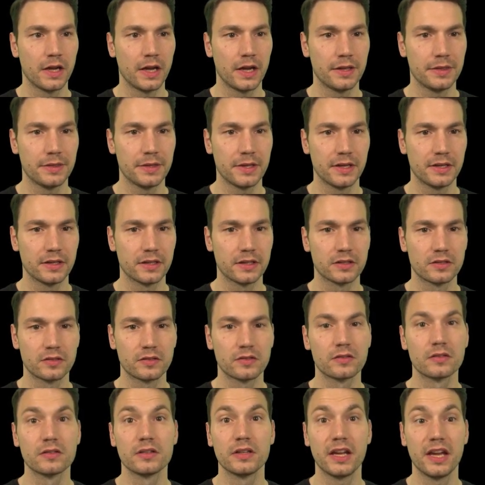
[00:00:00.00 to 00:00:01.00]
and then
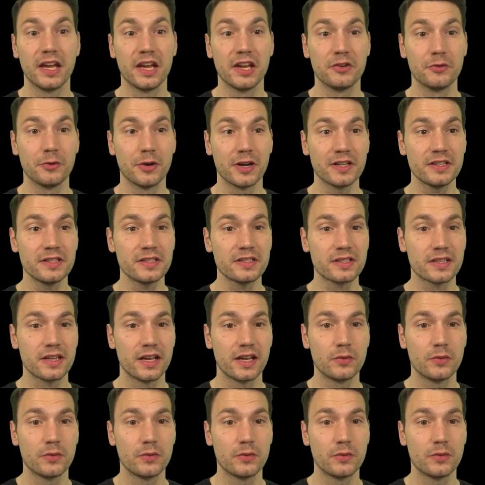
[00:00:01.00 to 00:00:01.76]
it runs,